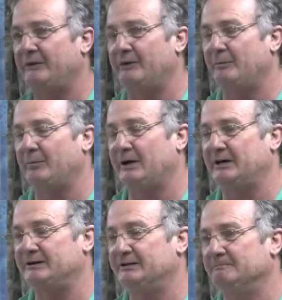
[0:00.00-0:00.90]
through the
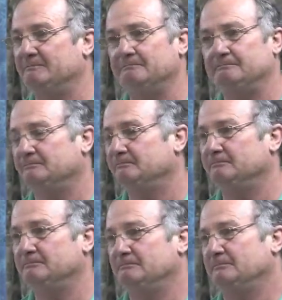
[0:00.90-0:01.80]
place.
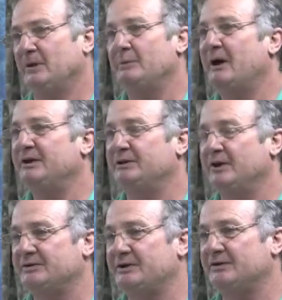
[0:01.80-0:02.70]
It makes
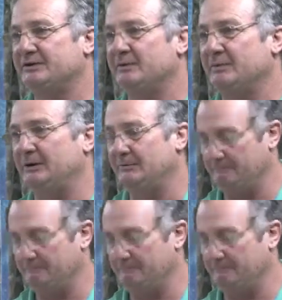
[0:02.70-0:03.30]
no sense to me.